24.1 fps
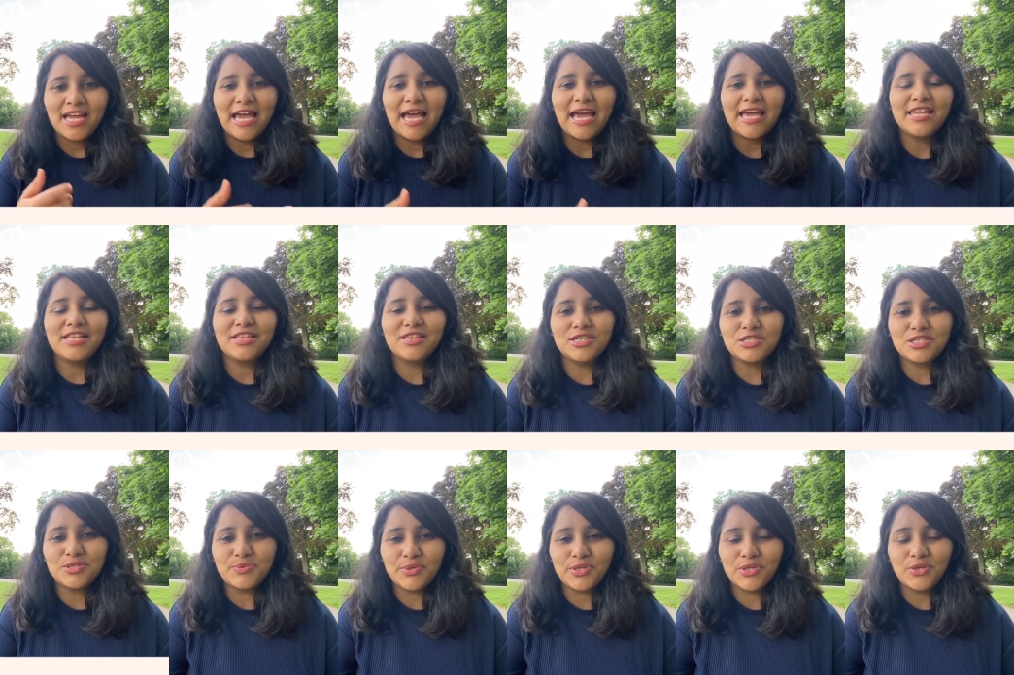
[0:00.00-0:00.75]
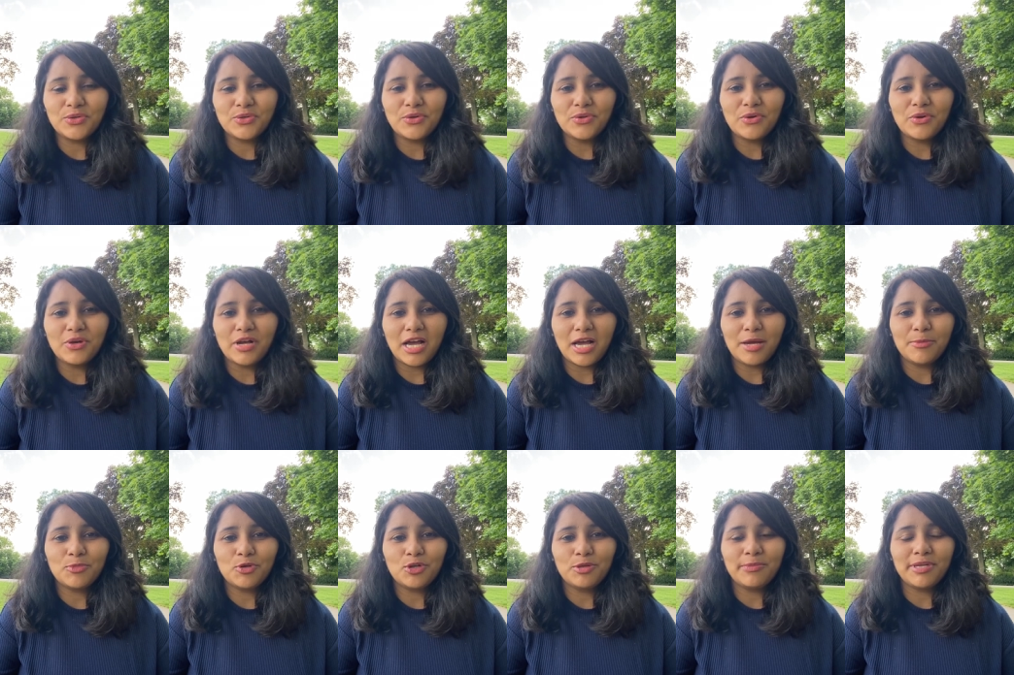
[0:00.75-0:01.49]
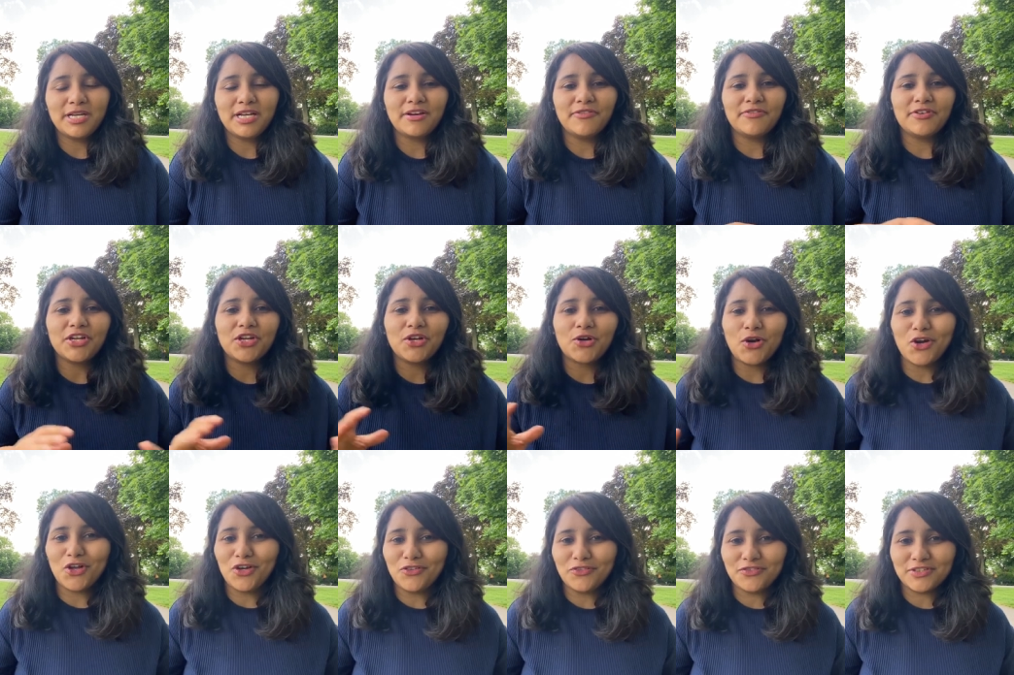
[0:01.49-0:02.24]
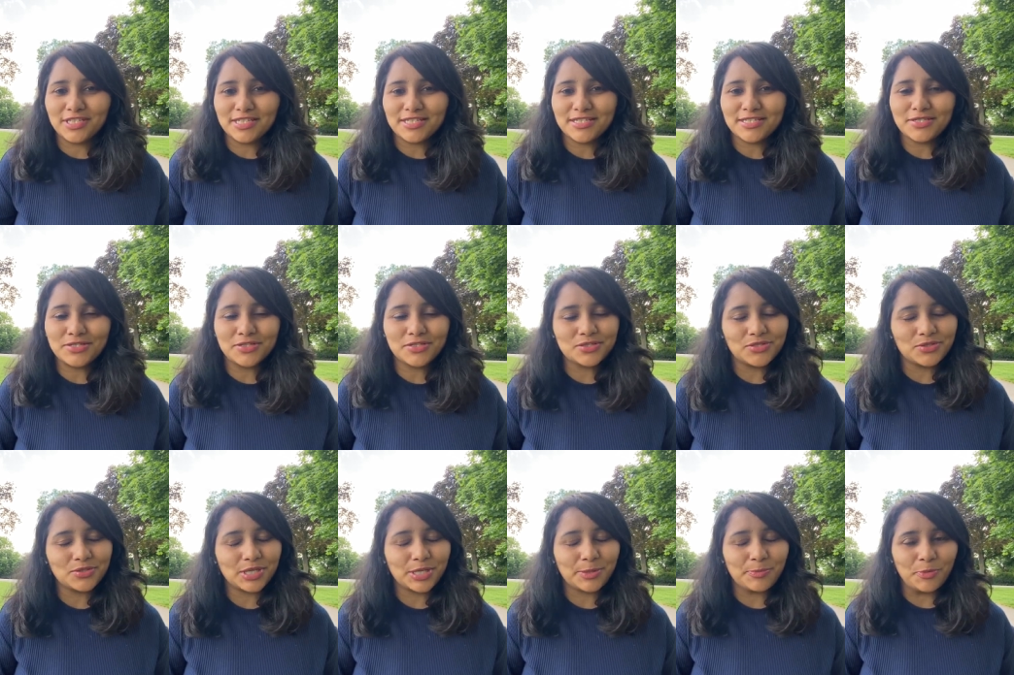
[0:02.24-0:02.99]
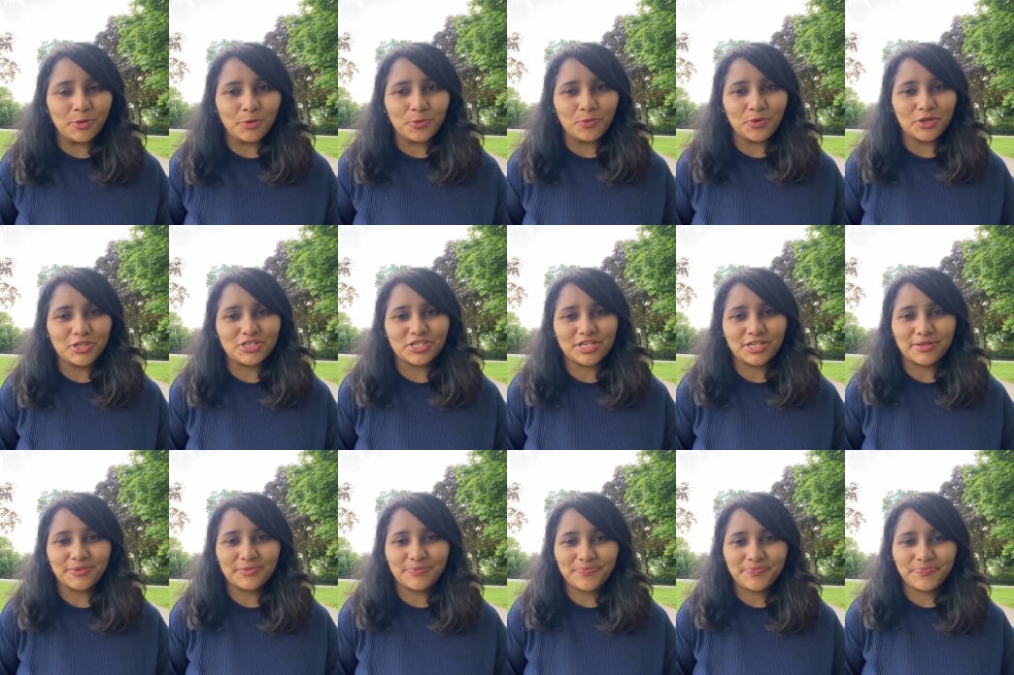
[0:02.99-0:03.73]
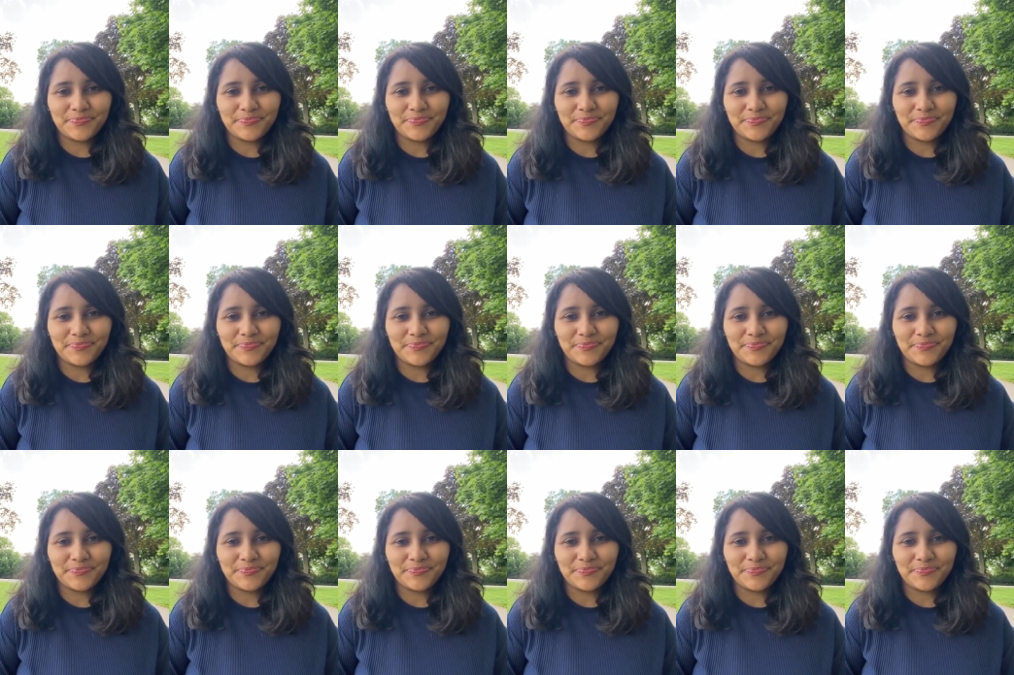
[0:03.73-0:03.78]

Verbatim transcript: And in this video, I'm going to be covering all of this, so keep on watching.